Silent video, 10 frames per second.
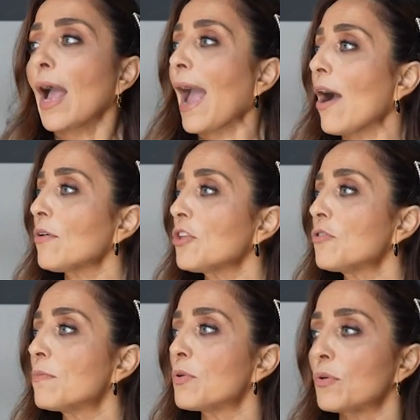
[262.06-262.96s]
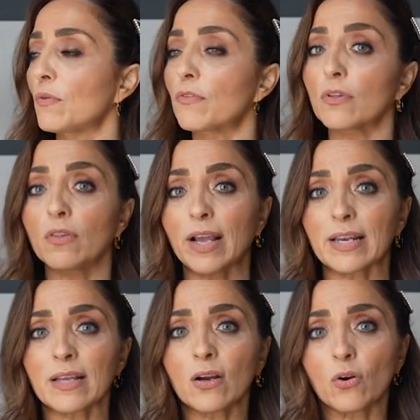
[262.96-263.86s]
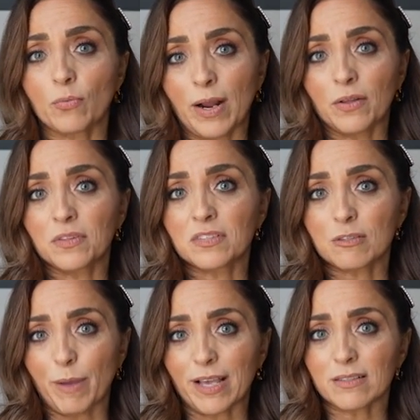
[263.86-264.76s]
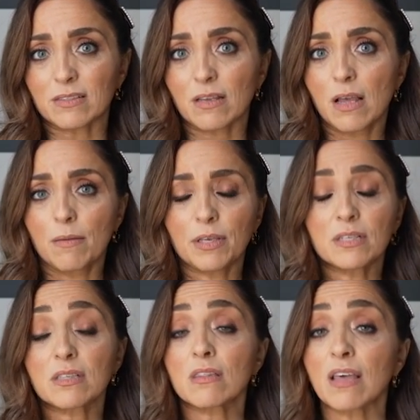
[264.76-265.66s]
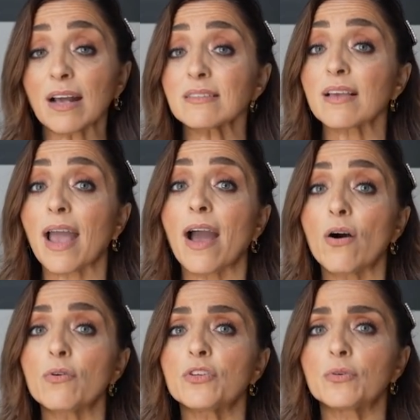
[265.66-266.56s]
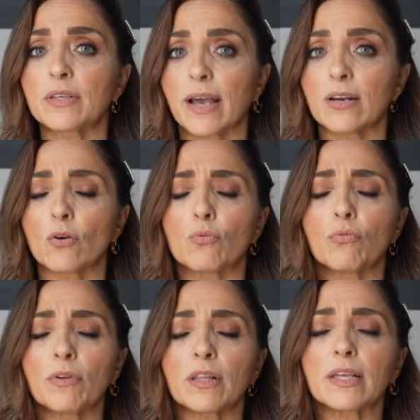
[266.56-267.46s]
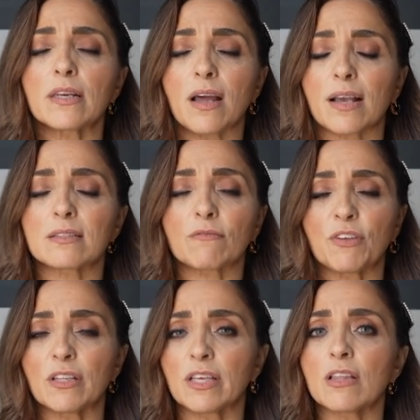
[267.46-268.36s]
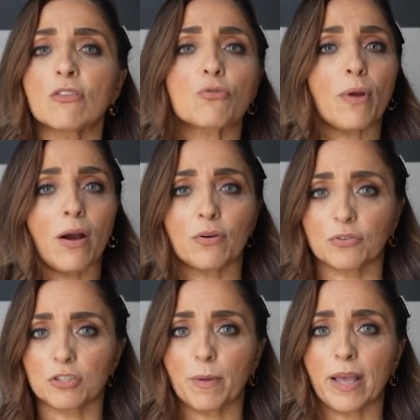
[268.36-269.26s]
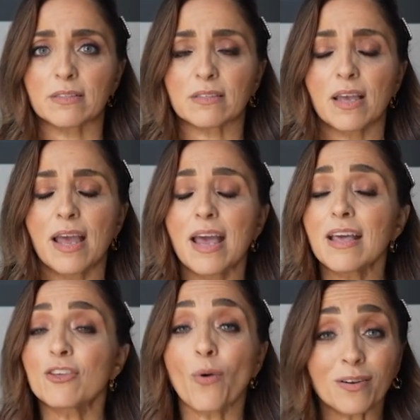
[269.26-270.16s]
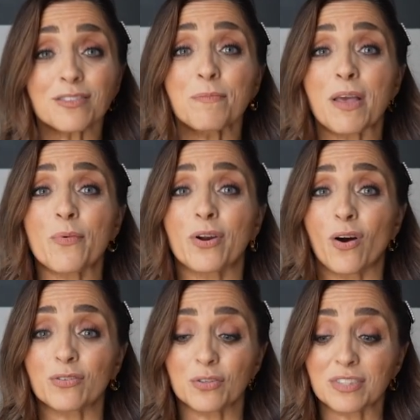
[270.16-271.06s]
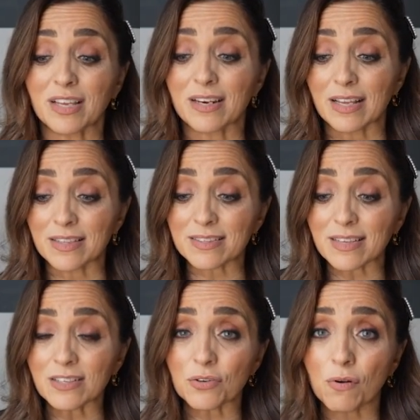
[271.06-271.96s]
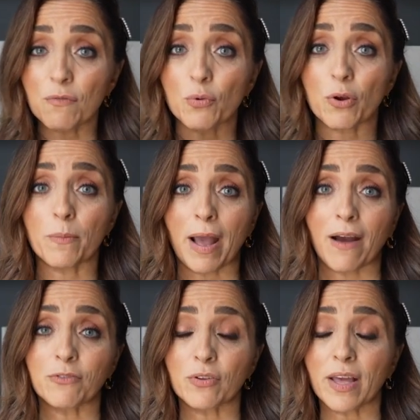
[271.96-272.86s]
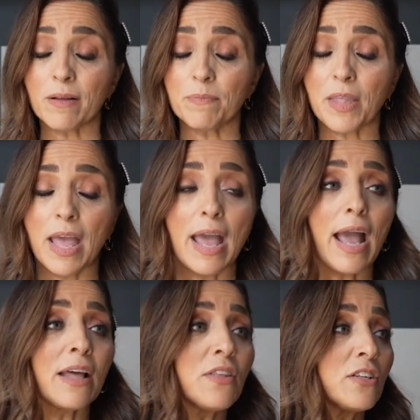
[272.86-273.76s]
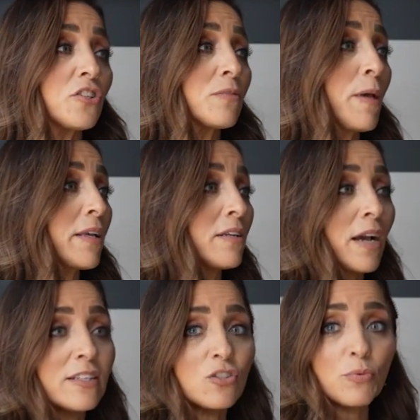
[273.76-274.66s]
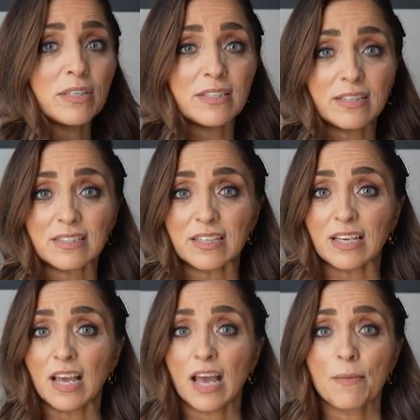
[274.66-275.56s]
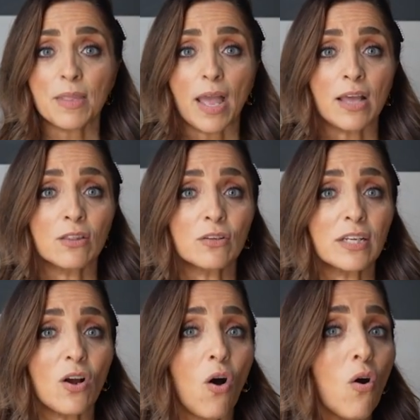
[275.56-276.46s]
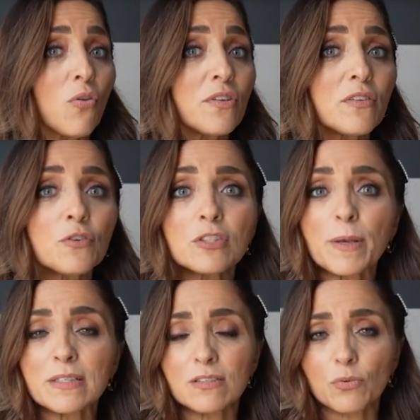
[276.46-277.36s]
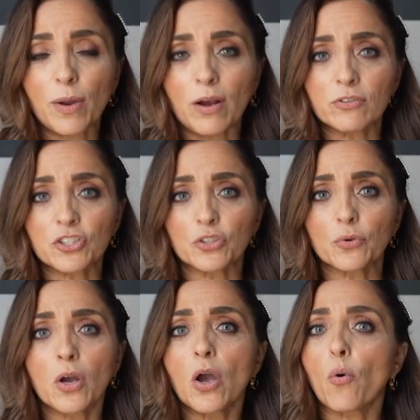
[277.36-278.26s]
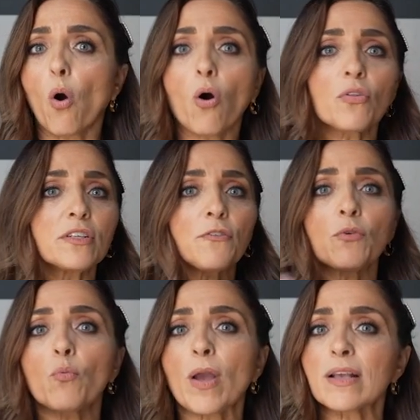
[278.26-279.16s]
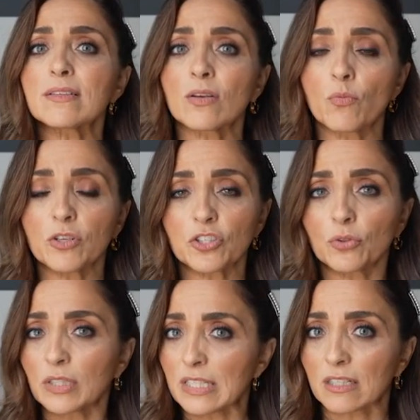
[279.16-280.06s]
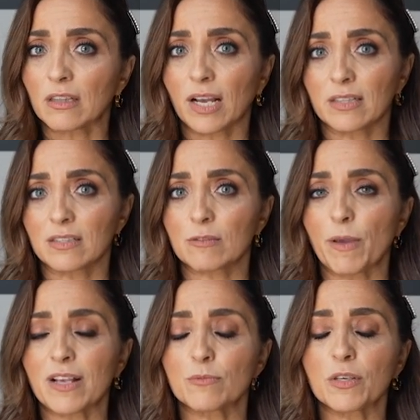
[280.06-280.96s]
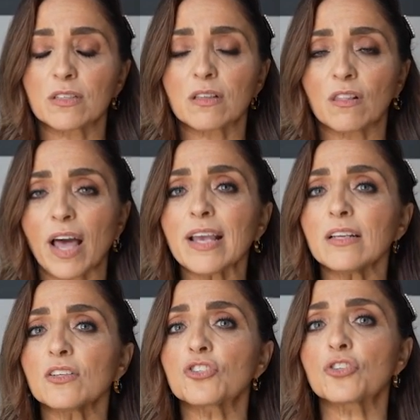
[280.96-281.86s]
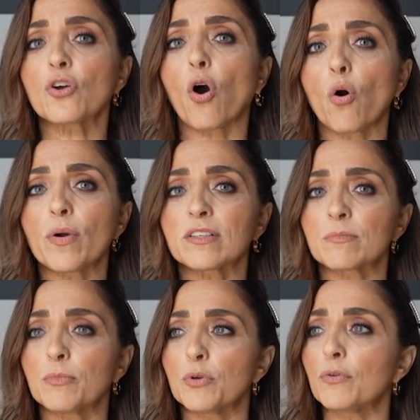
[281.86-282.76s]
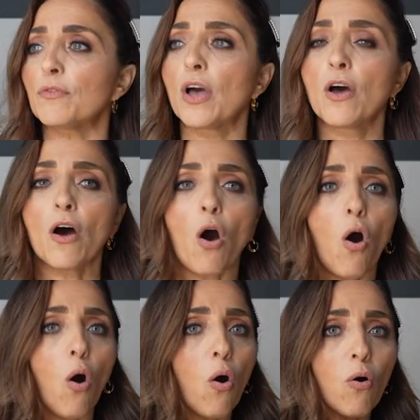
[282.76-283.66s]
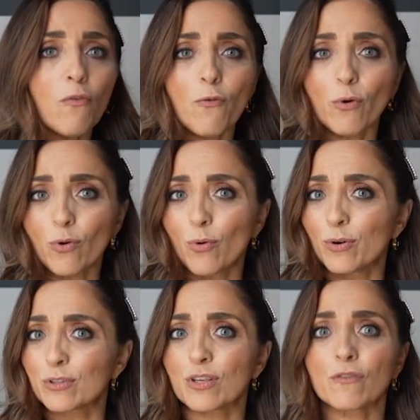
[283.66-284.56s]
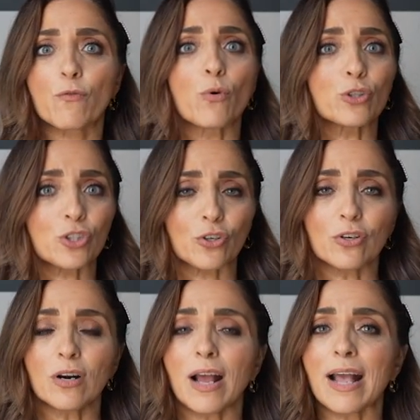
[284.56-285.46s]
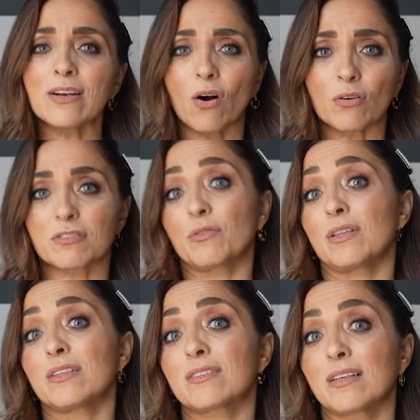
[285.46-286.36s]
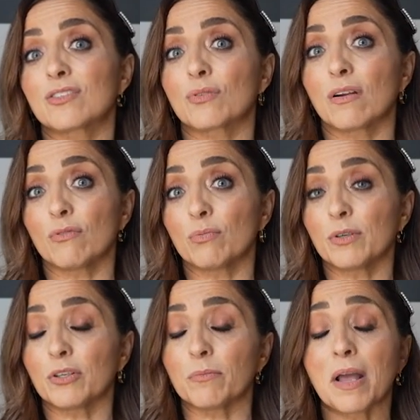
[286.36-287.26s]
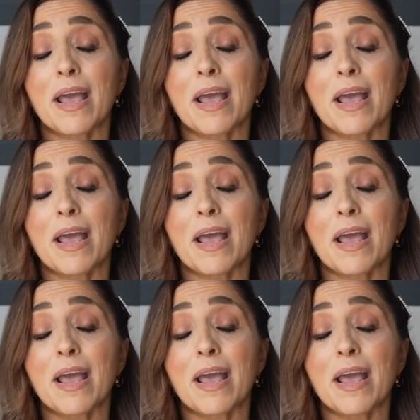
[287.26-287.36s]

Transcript: how do you move lighting around the space? Because that's how you'll get a really nice feeling throughout your space. You also may want to also stand in the center of the room after that, and then just make a nice 360 and look at all the different spaces around you all the different ways in which you'll need to light this space, because light should always move all four corners for sure, and also in the center of a room.